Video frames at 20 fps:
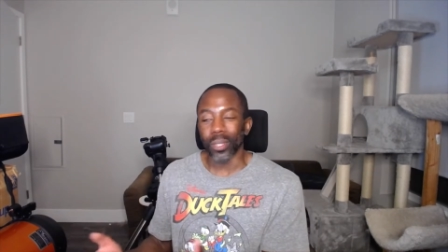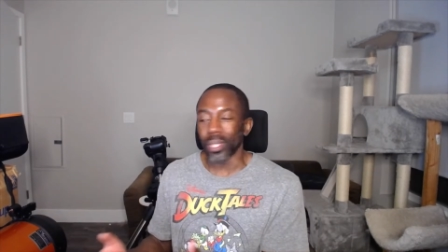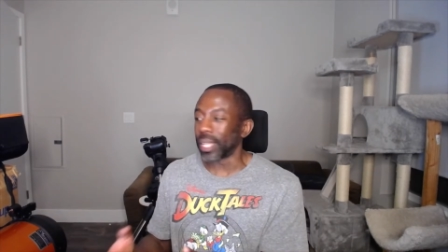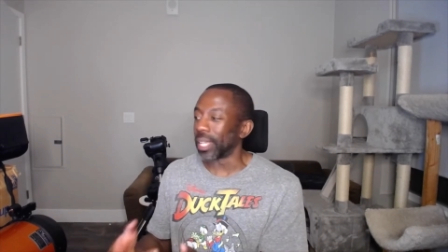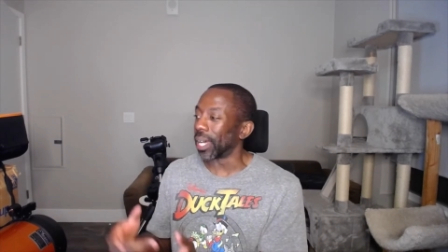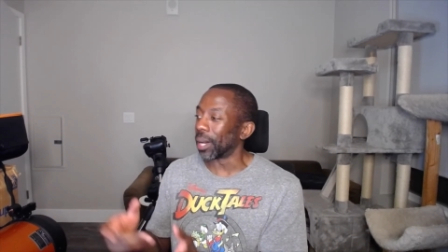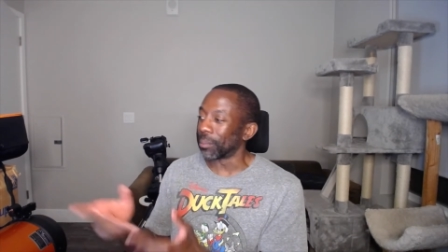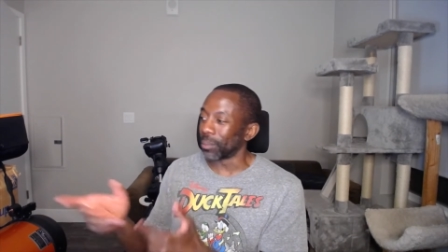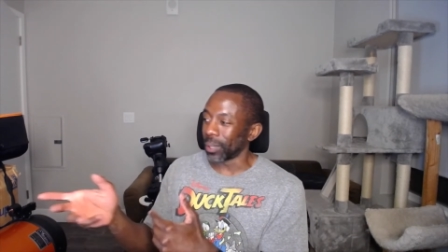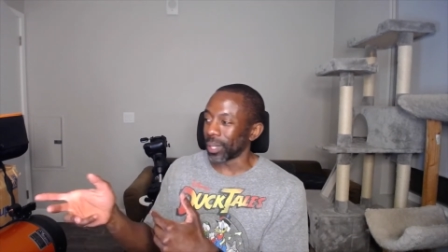And
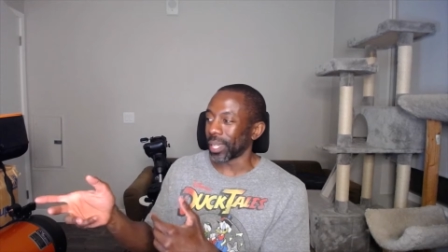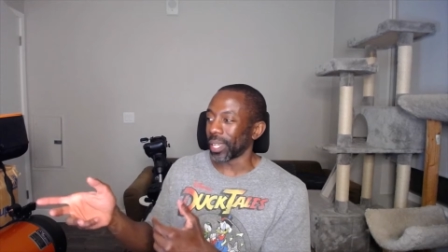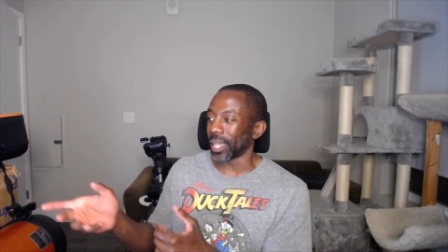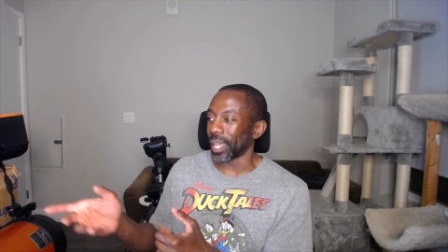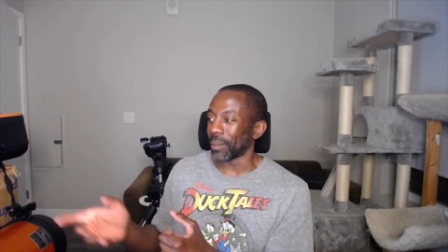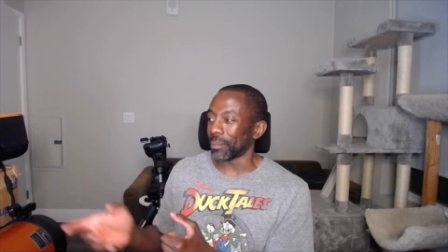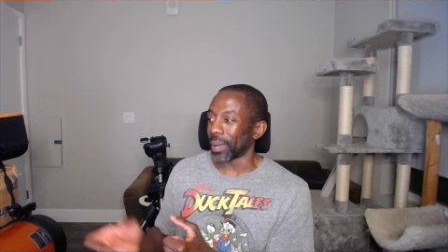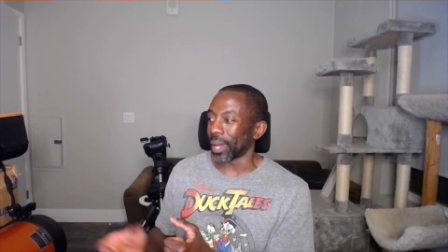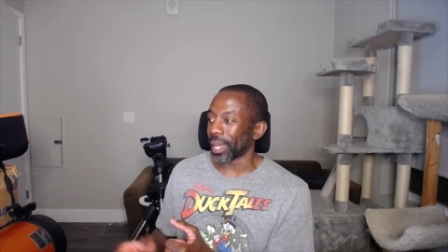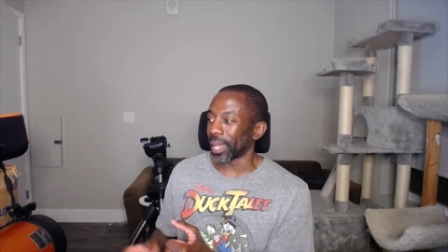I'm looking at
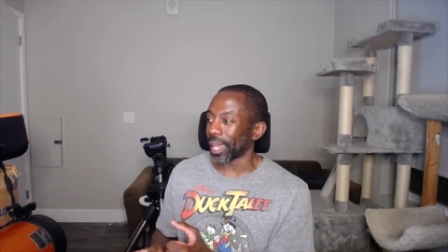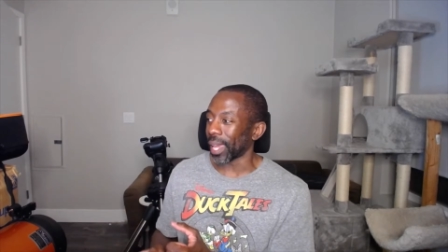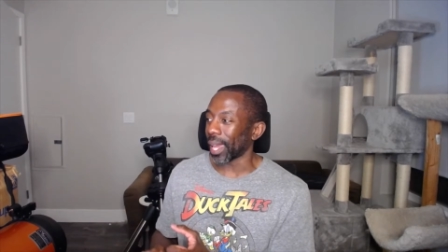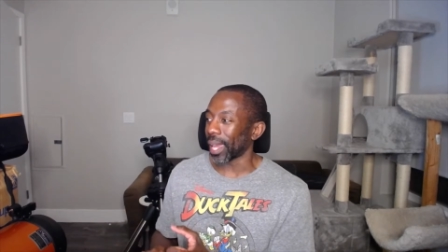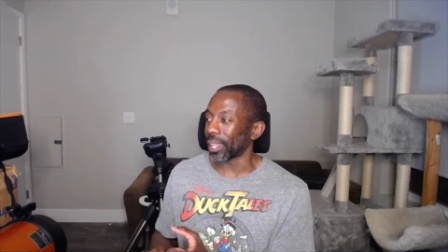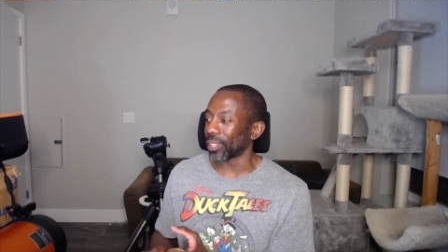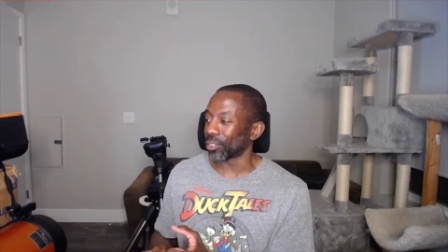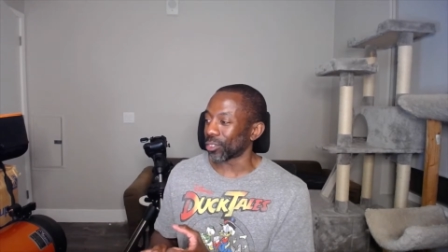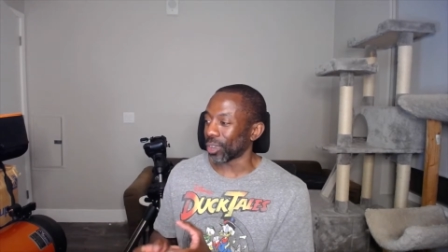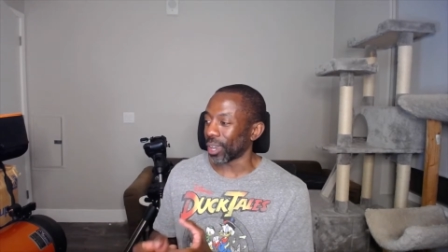my
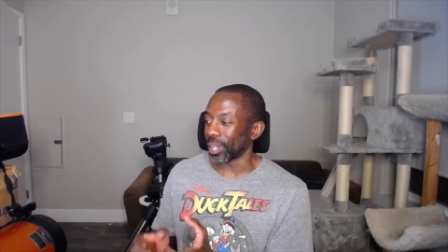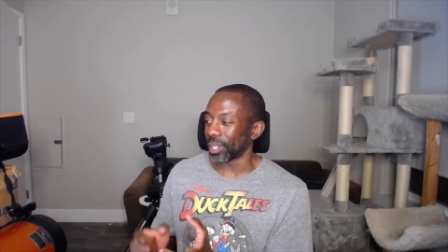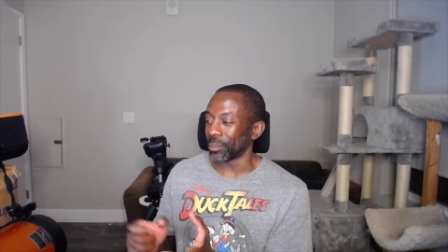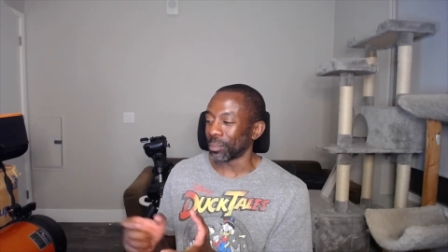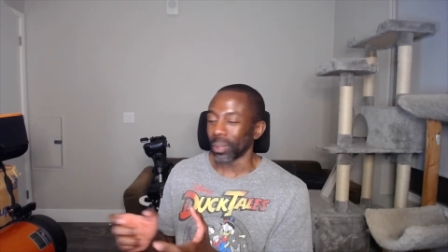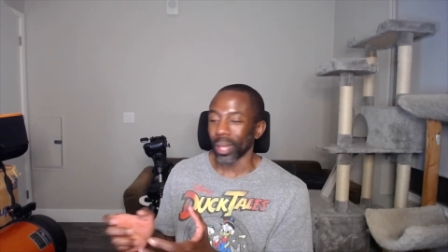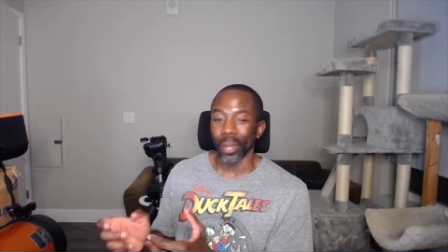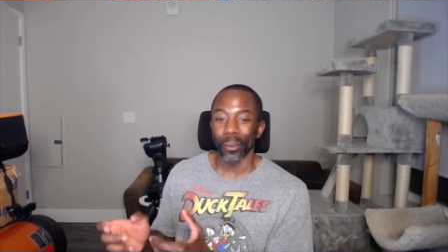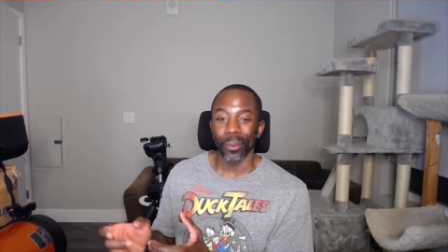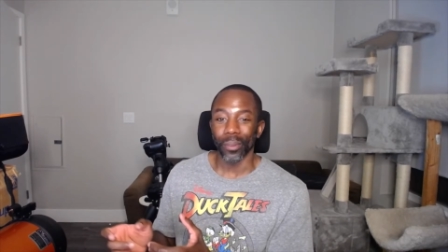cat trying to
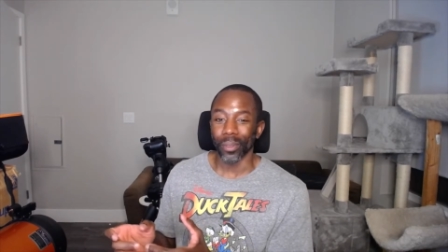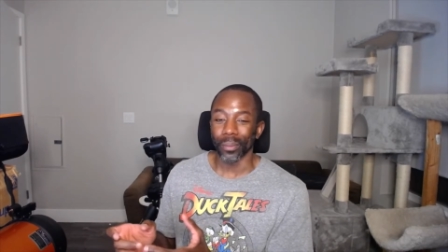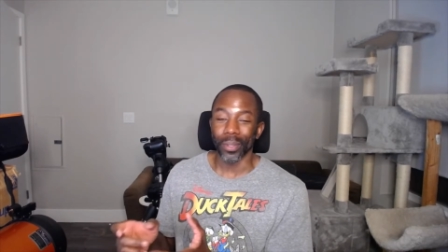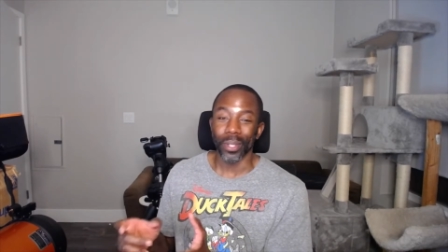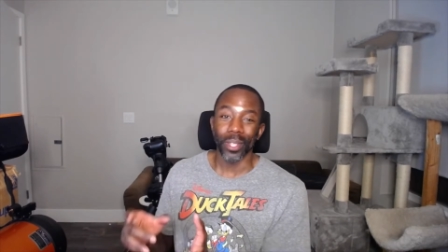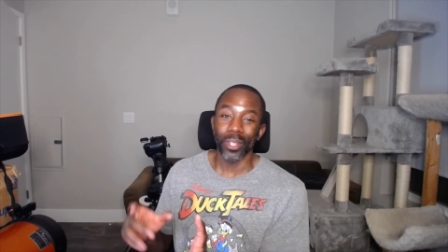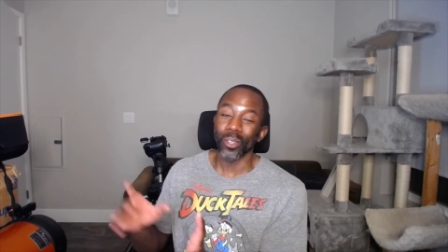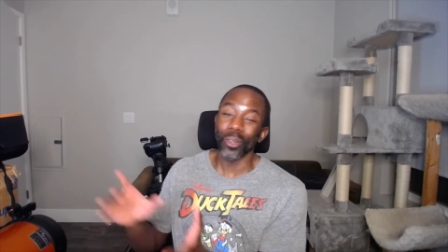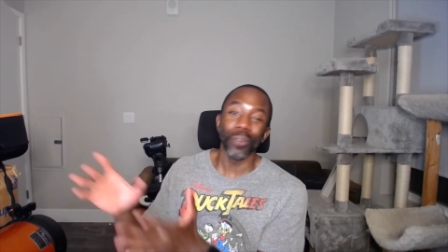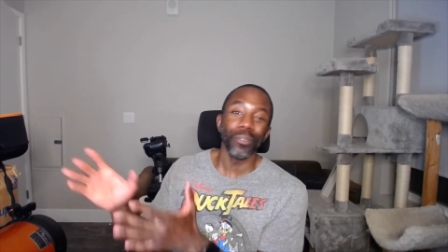play with something.
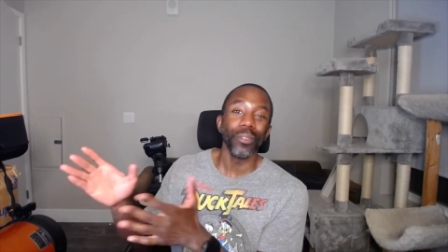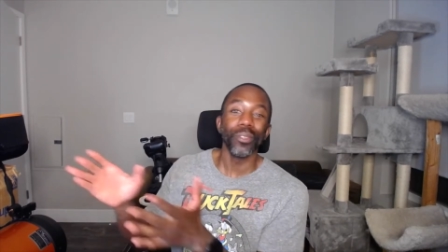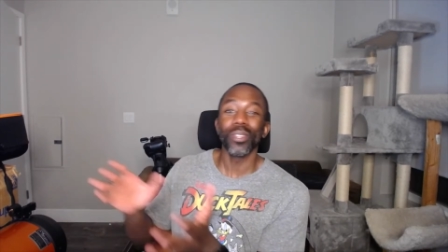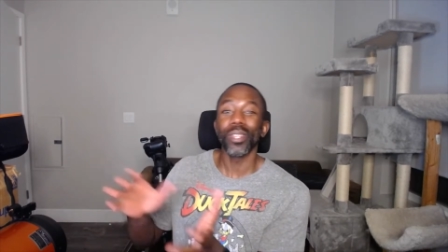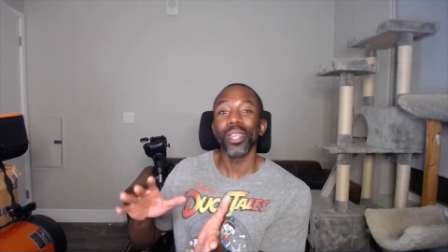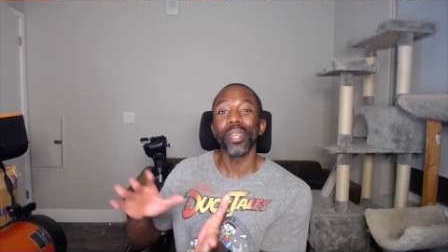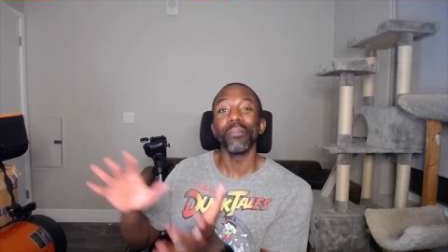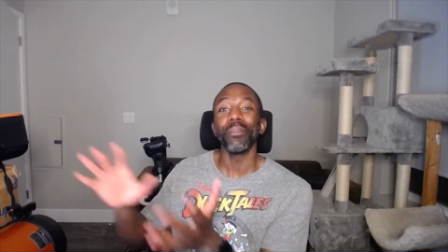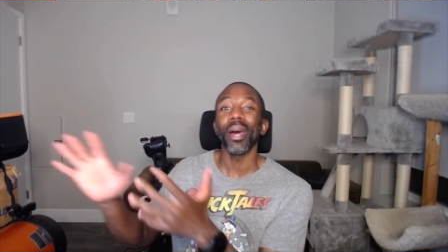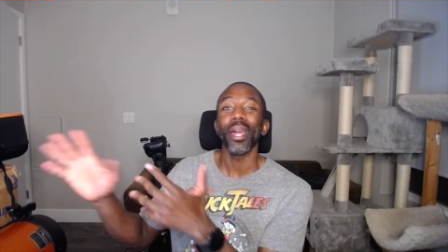So if you
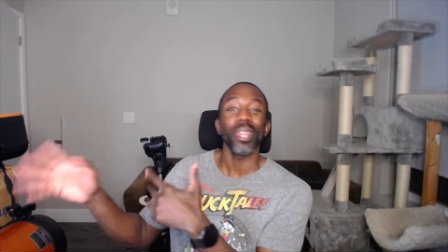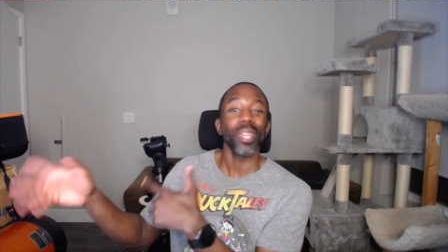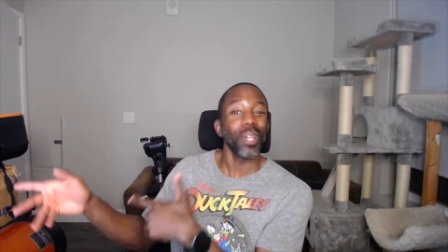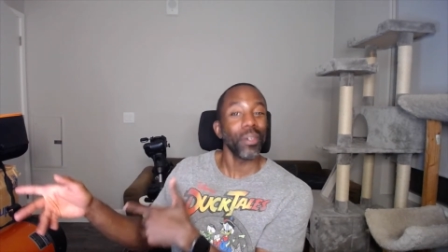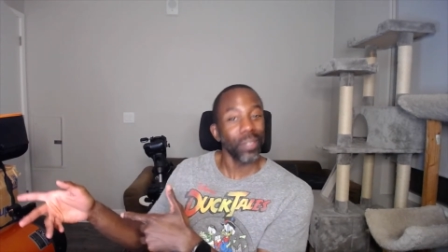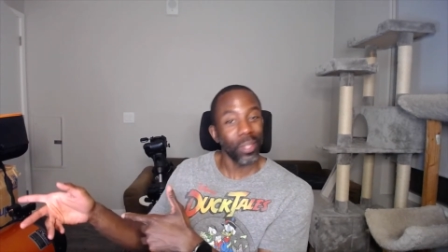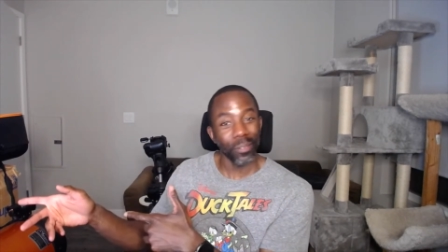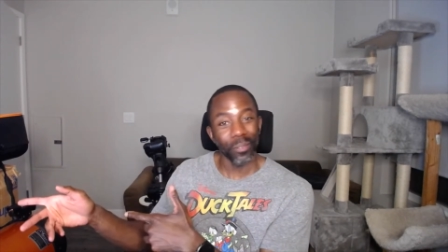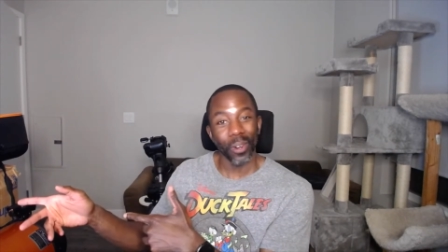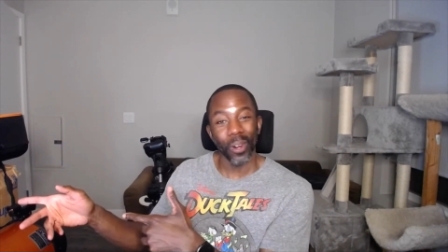see myself
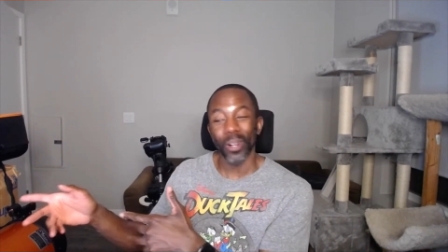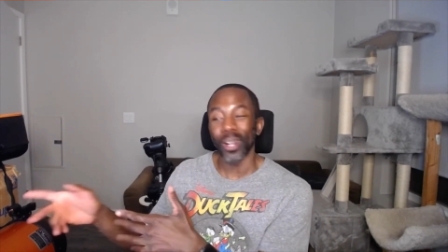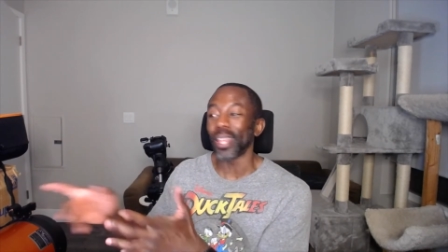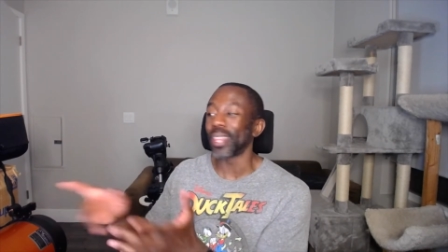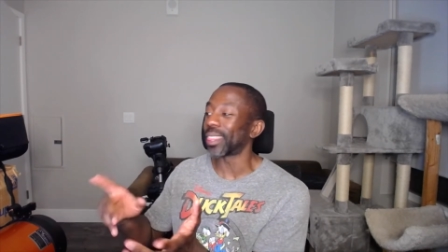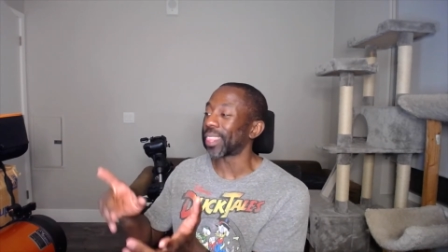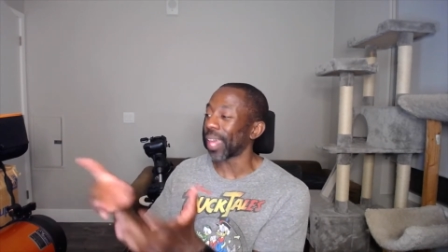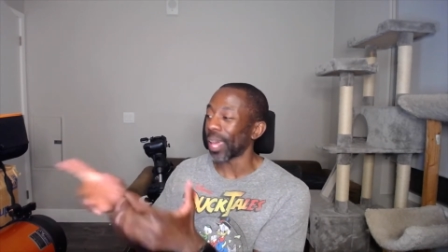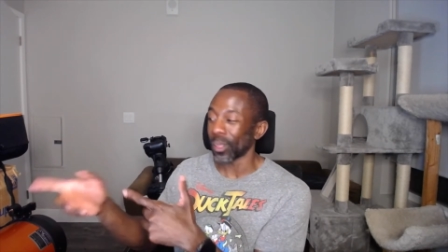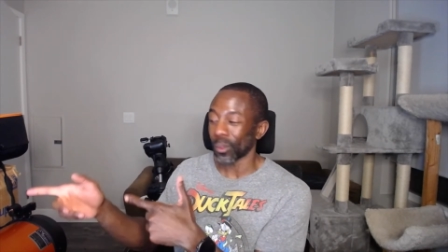diverted,
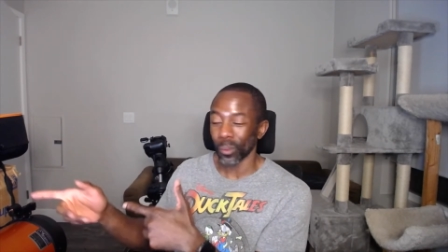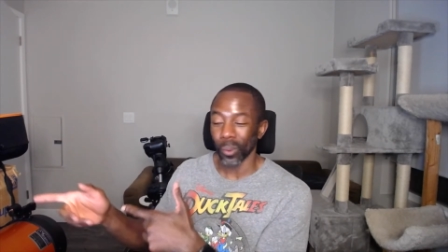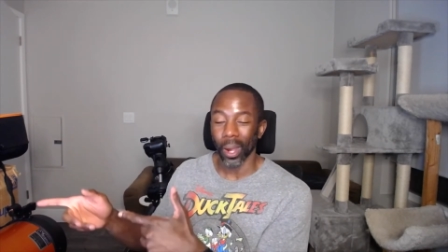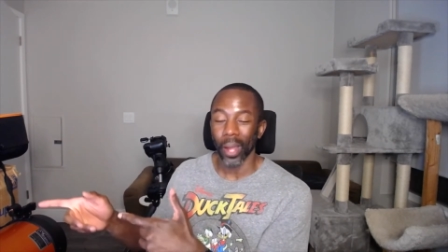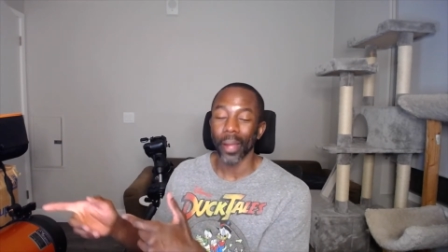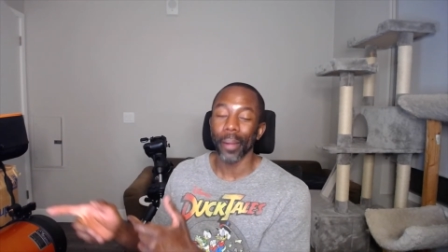that's why.